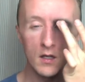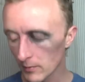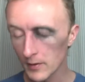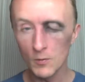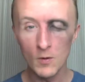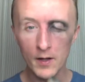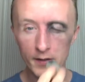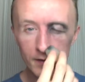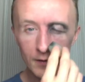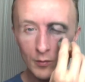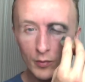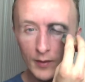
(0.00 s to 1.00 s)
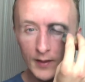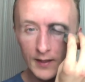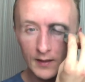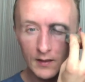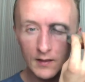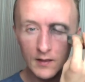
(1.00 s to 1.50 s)
We want to
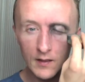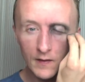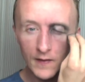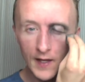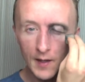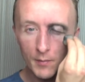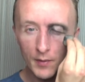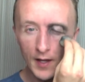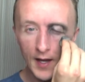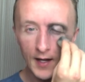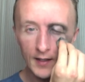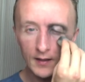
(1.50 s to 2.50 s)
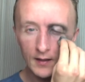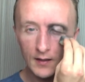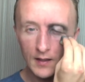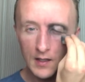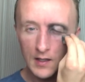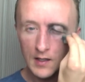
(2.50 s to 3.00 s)
bring that black
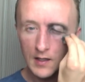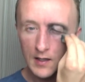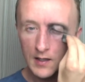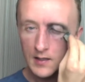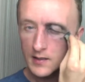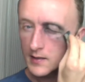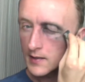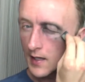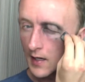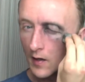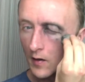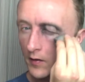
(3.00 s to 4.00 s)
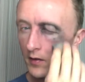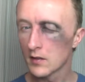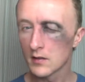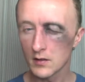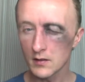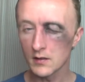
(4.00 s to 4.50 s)
down
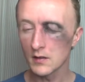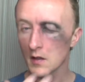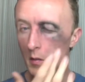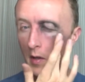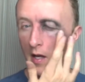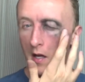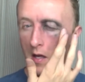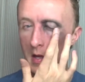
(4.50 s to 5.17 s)
just a little bit.